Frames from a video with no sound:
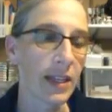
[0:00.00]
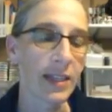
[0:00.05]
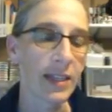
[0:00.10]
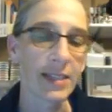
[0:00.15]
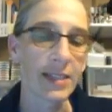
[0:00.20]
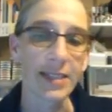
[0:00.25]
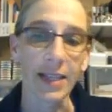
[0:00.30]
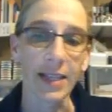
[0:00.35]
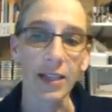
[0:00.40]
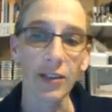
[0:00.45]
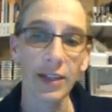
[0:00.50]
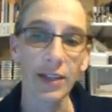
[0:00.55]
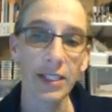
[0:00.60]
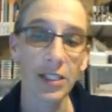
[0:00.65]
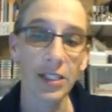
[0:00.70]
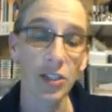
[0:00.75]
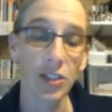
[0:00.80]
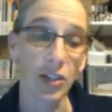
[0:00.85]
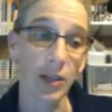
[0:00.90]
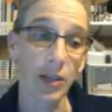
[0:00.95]
It
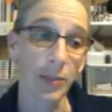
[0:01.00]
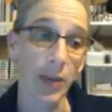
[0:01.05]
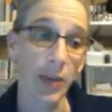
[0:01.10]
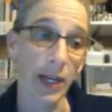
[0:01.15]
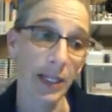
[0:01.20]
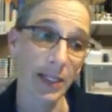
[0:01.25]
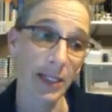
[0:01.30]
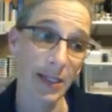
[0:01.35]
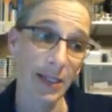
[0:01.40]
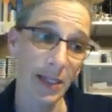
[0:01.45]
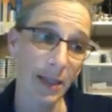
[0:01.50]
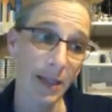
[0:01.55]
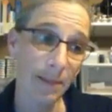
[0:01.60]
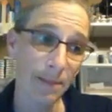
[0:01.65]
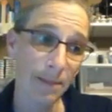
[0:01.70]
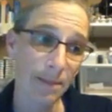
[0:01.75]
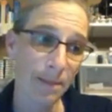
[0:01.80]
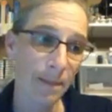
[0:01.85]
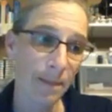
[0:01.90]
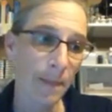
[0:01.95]
accelerates during pregnancy.
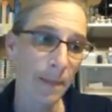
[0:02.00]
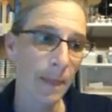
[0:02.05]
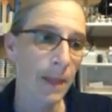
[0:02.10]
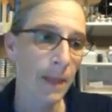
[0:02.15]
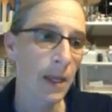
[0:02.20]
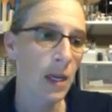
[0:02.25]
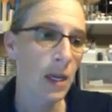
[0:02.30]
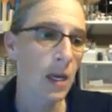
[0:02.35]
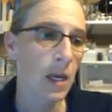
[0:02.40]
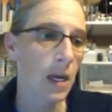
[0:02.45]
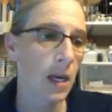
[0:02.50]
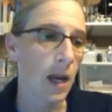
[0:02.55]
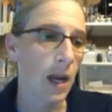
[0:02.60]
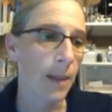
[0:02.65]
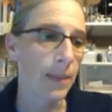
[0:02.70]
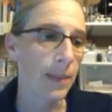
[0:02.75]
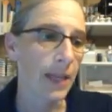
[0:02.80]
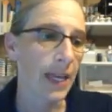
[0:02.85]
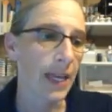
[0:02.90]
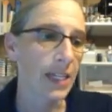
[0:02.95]

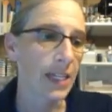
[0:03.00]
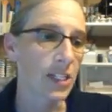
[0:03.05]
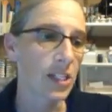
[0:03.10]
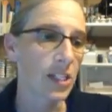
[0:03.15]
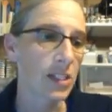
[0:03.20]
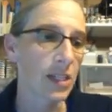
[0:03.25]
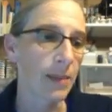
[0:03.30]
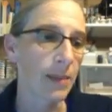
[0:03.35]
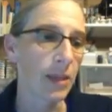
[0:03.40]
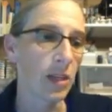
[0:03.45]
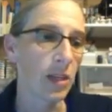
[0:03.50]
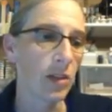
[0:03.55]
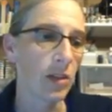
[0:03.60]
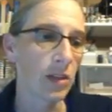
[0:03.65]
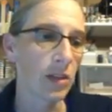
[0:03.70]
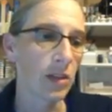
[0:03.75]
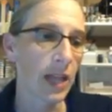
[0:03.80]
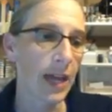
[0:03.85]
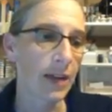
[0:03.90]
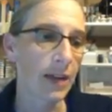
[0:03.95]
Complications can be
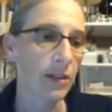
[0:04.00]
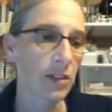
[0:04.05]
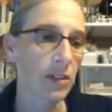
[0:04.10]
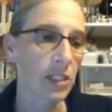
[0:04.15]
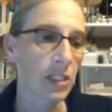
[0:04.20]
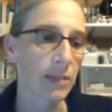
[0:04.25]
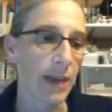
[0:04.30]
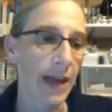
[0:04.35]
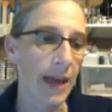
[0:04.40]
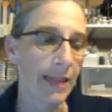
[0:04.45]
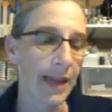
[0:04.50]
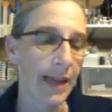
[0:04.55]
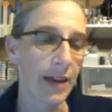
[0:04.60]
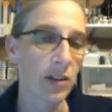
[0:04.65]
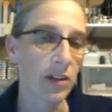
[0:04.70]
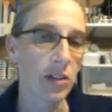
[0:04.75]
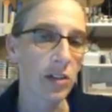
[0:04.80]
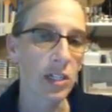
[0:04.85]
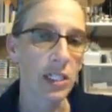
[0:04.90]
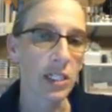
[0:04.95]
unilateral to
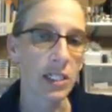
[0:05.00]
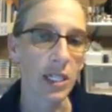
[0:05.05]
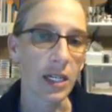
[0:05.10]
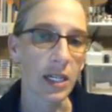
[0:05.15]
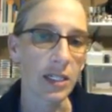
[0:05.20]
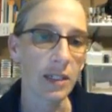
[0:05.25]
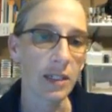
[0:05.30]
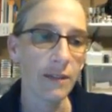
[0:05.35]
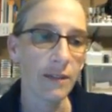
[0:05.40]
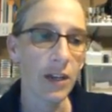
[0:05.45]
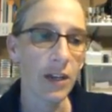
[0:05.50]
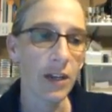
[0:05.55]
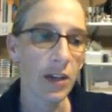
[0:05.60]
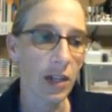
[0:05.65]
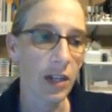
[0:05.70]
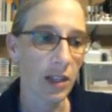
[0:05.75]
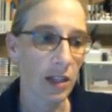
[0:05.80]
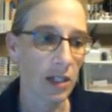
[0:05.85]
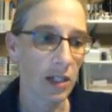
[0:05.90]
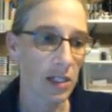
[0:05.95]
bilateral conductive
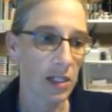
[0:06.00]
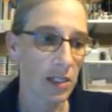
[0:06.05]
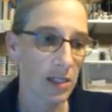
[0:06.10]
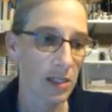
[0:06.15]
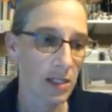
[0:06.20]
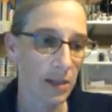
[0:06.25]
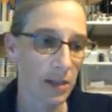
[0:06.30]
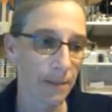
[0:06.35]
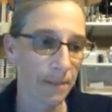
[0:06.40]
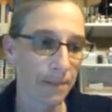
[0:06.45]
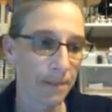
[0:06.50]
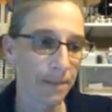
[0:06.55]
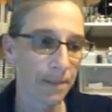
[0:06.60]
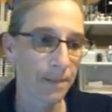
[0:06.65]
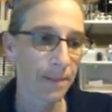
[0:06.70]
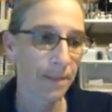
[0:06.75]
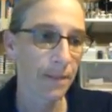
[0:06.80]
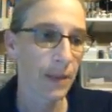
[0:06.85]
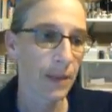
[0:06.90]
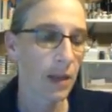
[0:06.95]
hearing loss.
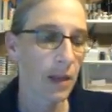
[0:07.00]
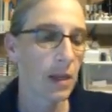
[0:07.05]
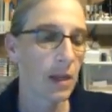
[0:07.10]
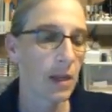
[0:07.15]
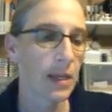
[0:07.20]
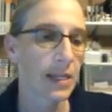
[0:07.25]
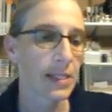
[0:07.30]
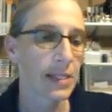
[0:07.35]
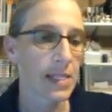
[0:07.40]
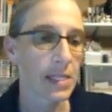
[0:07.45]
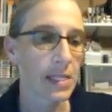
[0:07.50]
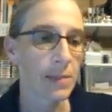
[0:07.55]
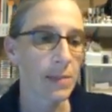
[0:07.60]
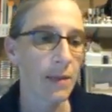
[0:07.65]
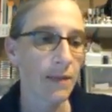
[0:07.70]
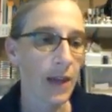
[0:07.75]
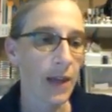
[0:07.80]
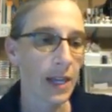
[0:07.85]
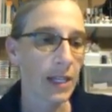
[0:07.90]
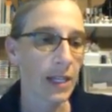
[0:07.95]

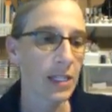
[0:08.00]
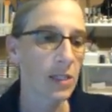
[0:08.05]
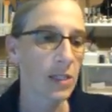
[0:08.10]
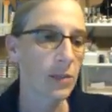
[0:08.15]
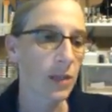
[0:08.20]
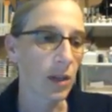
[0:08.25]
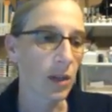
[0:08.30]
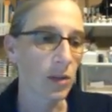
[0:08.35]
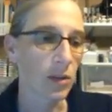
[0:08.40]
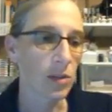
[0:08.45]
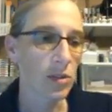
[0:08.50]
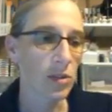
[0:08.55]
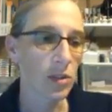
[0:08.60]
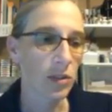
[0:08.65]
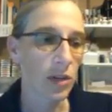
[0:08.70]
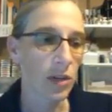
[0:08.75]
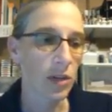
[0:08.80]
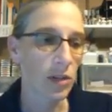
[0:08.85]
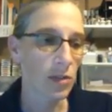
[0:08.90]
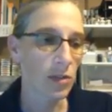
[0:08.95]
Assessment findings with
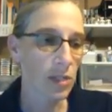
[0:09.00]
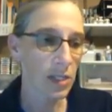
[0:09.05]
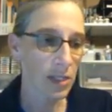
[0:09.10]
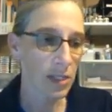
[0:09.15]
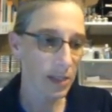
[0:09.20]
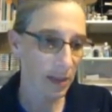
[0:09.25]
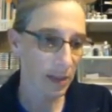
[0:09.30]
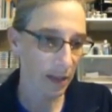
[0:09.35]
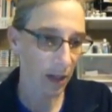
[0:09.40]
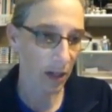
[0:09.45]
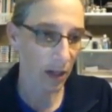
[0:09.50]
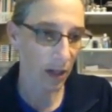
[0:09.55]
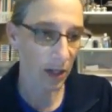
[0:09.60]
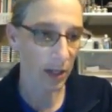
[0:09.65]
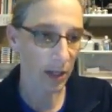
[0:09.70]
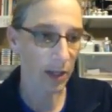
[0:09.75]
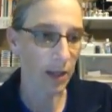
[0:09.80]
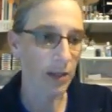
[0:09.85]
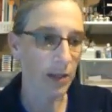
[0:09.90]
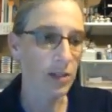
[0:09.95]
otosclerosis,
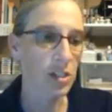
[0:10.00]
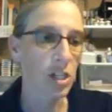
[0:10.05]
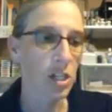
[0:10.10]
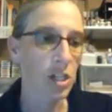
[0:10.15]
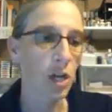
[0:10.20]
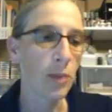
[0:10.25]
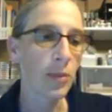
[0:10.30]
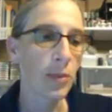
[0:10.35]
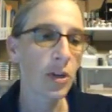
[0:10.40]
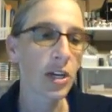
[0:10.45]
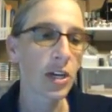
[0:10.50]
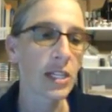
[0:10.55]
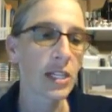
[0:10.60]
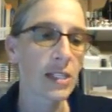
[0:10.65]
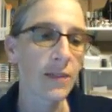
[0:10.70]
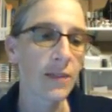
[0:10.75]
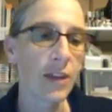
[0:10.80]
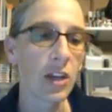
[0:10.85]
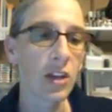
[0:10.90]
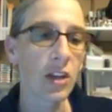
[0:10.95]
slow
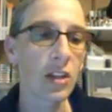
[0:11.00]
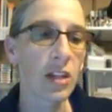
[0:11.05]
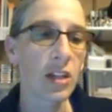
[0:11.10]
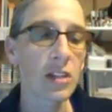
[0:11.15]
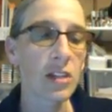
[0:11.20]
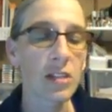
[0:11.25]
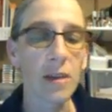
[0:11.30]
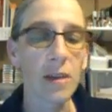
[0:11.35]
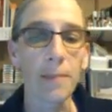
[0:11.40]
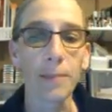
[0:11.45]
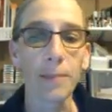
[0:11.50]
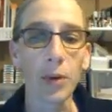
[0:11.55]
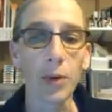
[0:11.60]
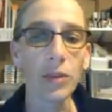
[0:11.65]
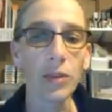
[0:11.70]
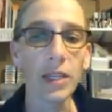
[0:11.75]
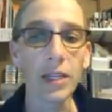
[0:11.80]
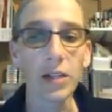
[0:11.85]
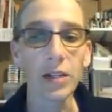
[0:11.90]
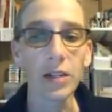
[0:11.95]
progressive hearing loss in
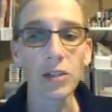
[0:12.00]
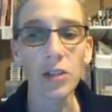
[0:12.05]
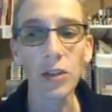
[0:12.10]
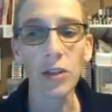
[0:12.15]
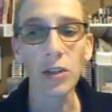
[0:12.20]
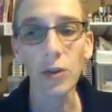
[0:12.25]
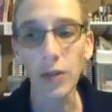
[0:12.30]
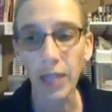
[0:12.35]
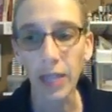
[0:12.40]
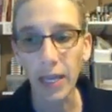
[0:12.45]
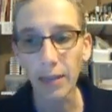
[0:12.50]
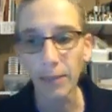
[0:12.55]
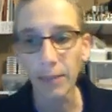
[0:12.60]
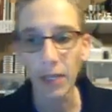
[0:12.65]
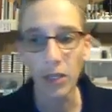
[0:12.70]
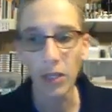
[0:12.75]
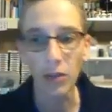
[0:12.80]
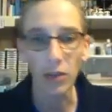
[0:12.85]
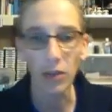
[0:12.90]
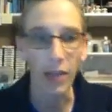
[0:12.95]
both ears, although it can
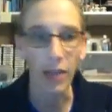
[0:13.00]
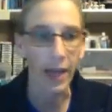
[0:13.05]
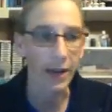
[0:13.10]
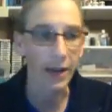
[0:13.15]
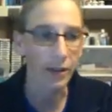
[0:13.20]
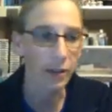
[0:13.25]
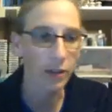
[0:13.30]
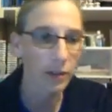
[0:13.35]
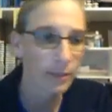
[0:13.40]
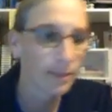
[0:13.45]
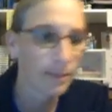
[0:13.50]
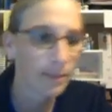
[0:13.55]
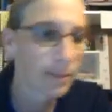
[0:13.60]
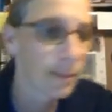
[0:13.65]
be unilateral.